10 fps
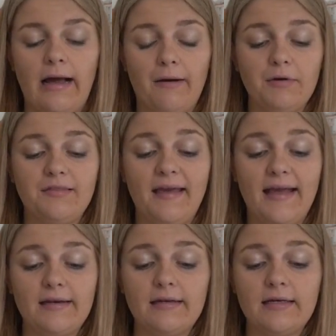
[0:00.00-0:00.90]
I will
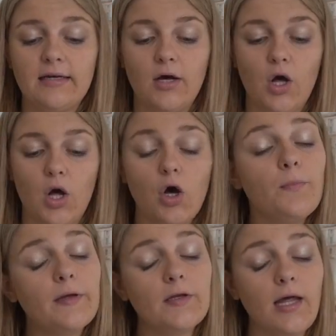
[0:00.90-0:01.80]
then
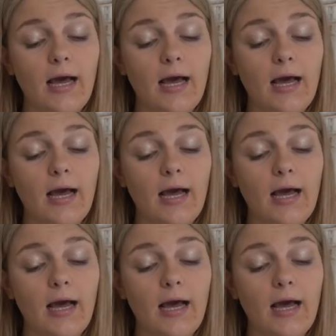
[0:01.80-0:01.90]
open